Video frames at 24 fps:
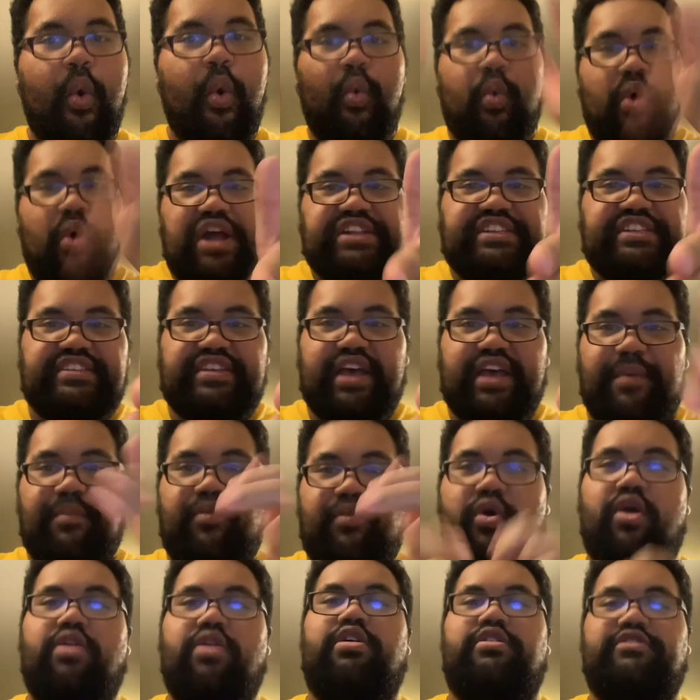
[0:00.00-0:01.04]
What's up,
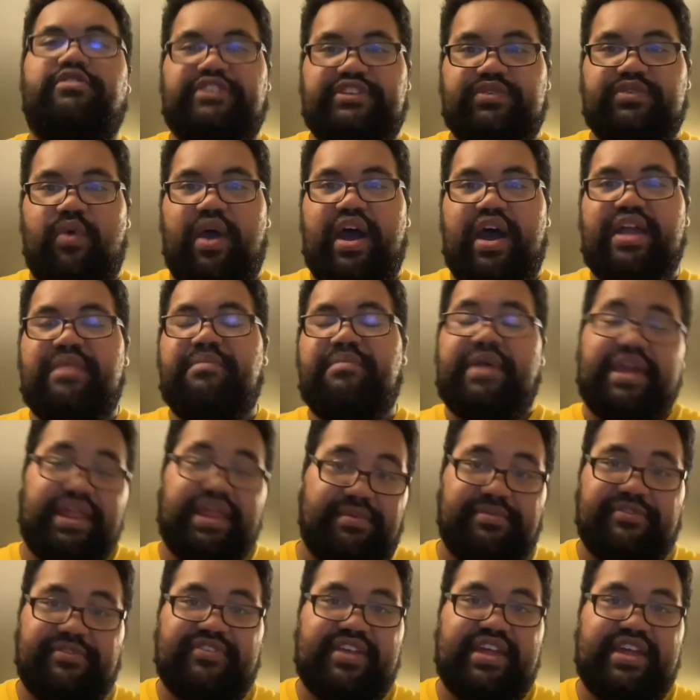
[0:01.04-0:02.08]
Warlord Squad? My
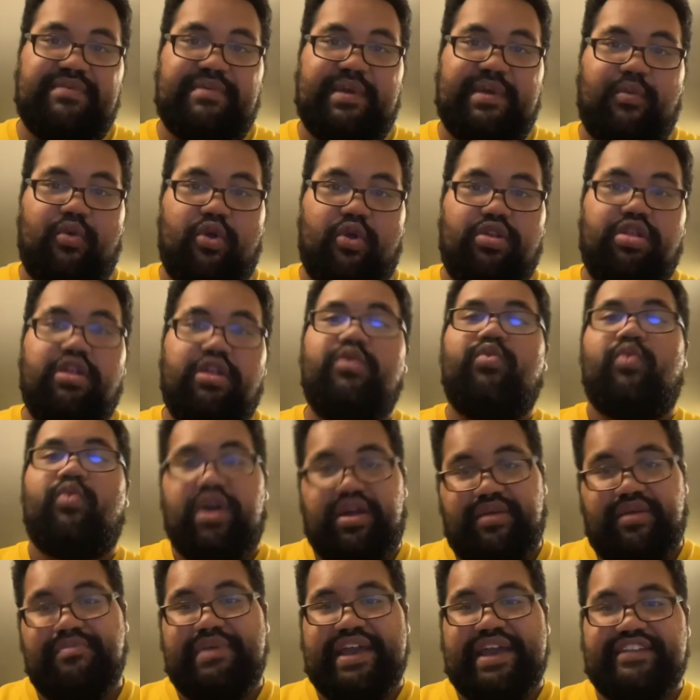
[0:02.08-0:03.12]
name is Anime Warlord.
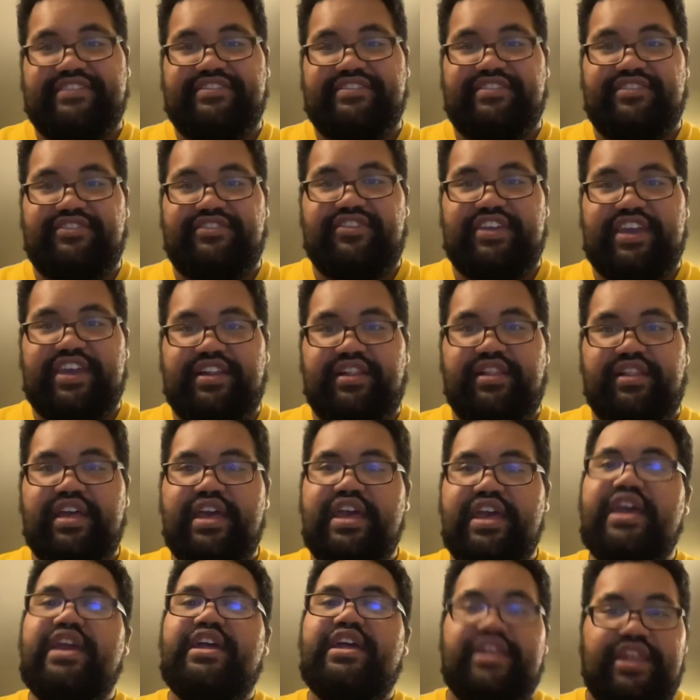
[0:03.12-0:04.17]
Welcome back to the channel.
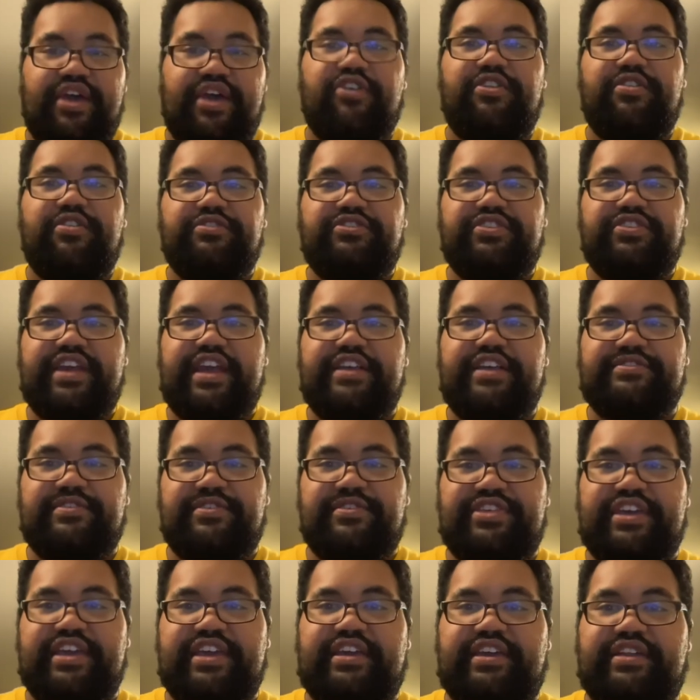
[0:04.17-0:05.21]
Now, I know what you guys are
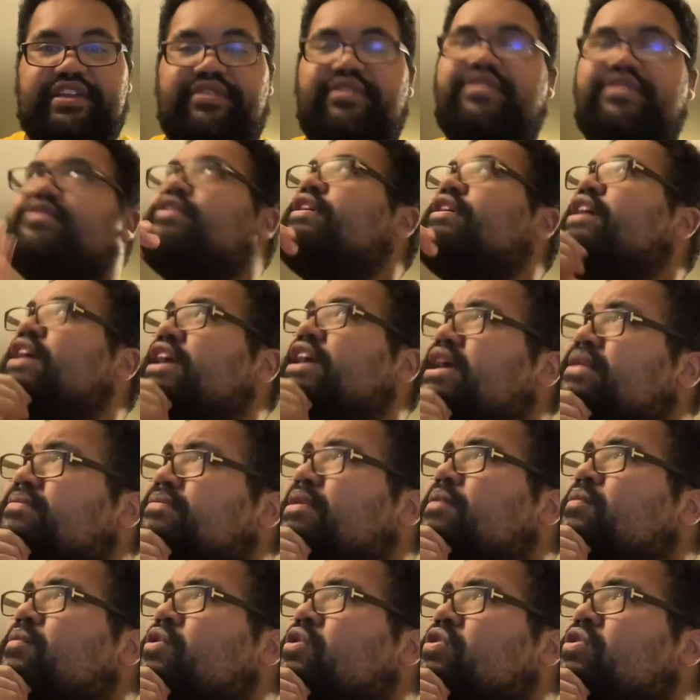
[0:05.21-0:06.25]
thinking.
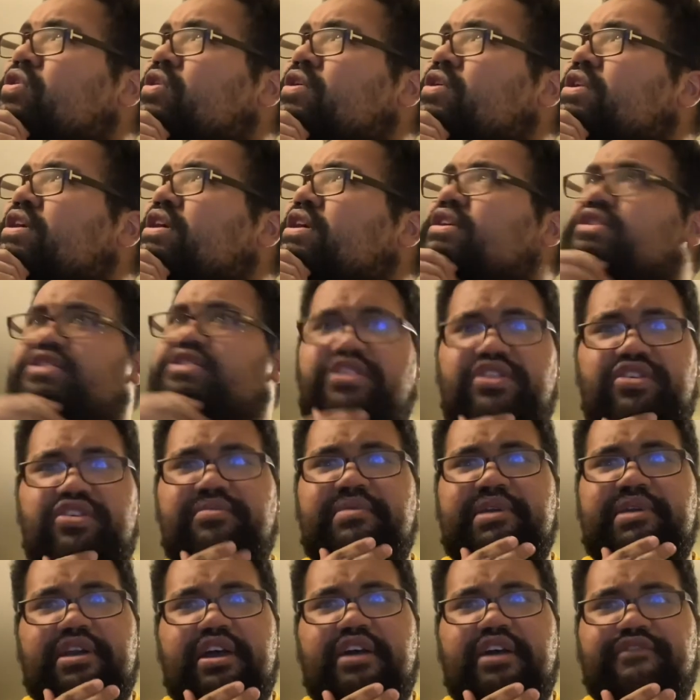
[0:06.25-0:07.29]
Anime Warlord, you've
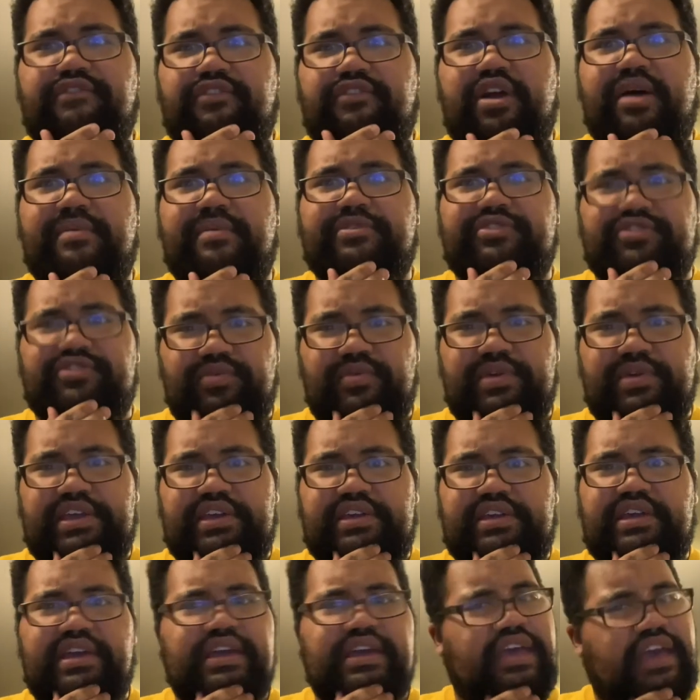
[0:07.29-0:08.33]
been gone for almost a
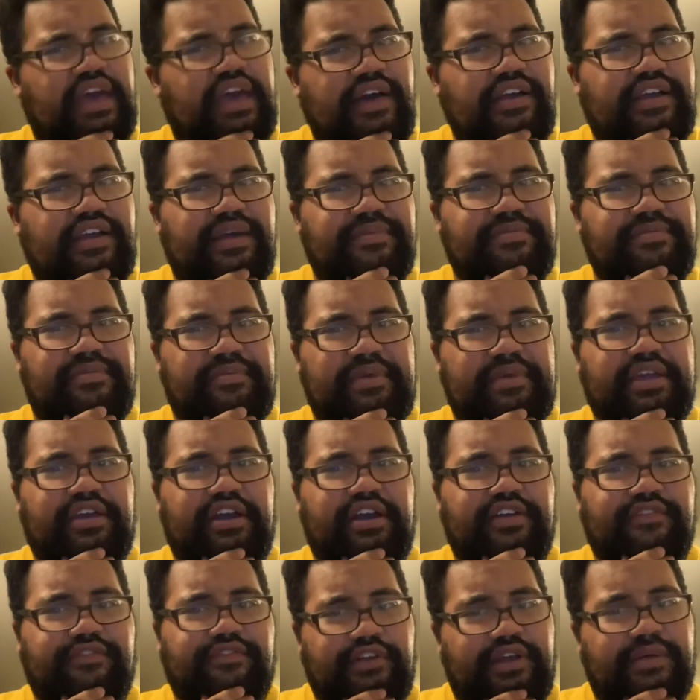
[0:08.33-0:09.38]
week. How come you've been
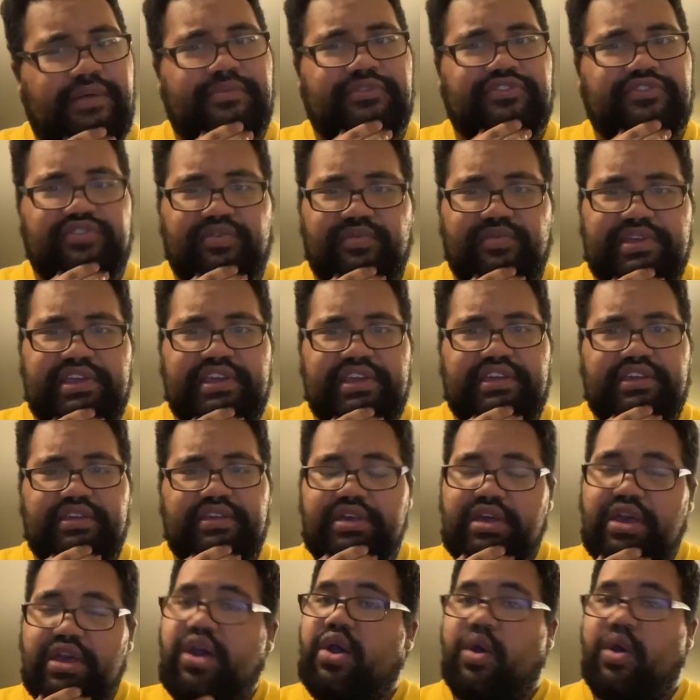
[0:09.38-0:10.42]
gone for almost a week?
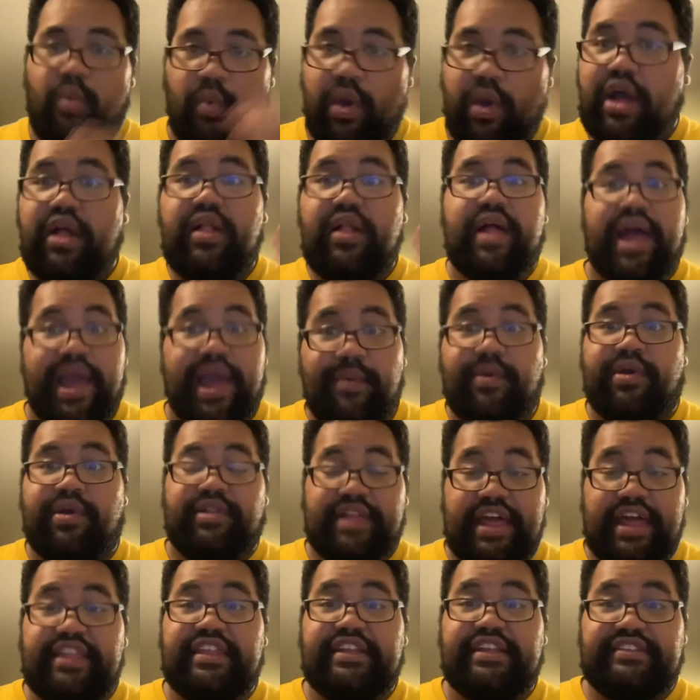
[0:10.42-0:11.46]
Well, I will
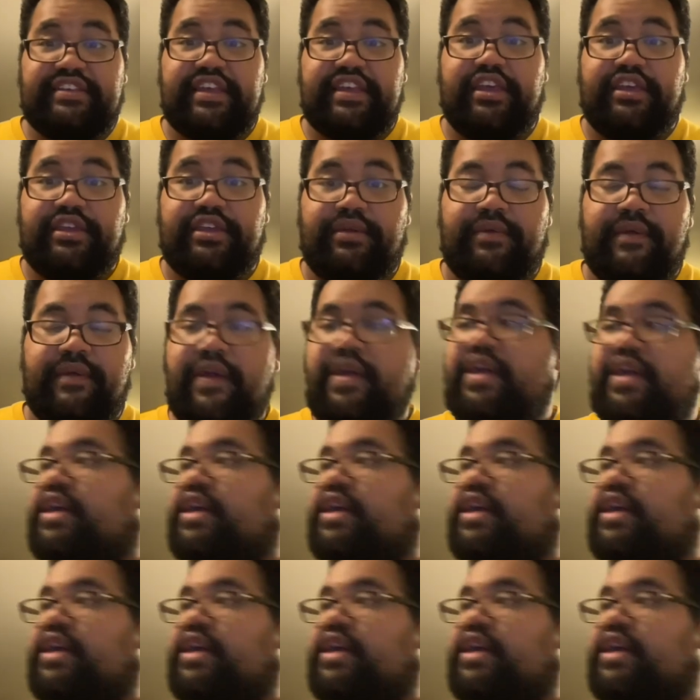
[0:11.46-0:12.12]
gladly tell you.